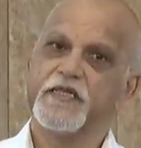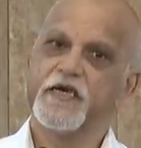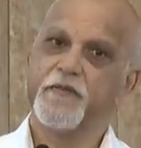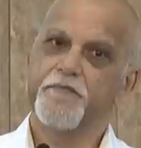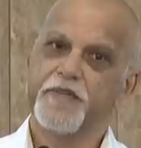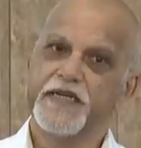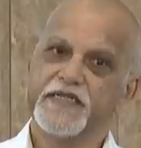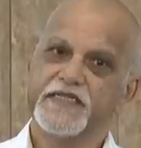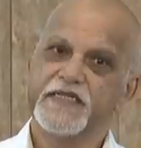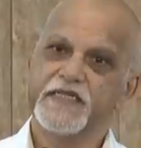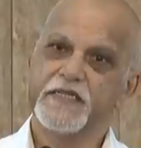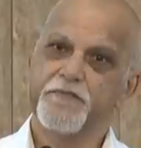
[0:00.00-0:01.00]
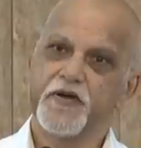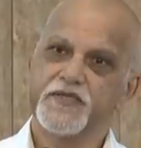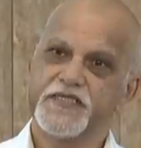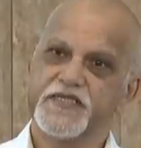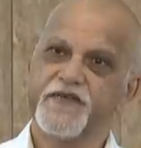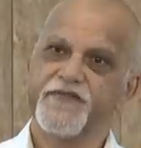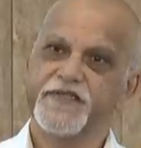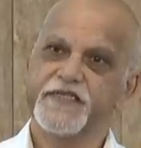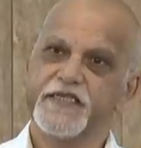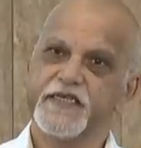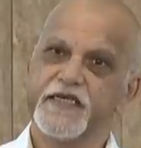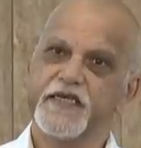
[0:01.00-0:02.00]
the ability, the
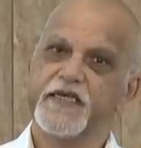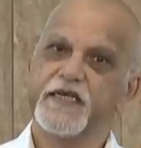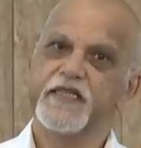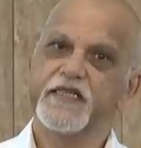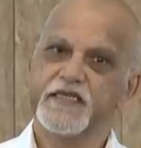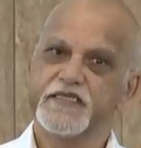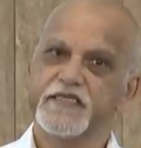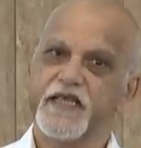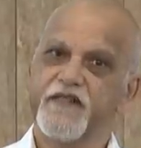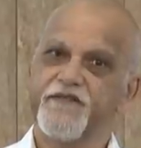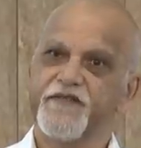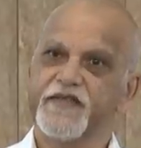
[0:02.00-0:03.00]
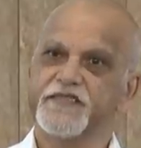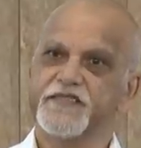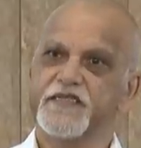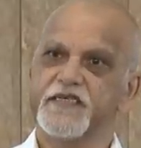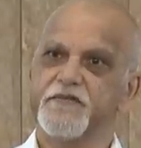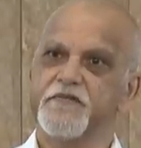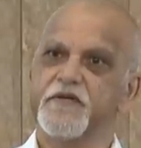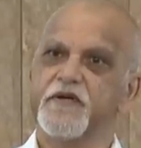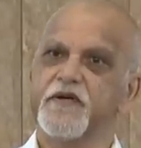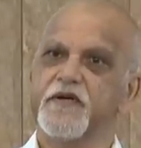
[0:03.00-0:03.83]
positivity, the self-esteem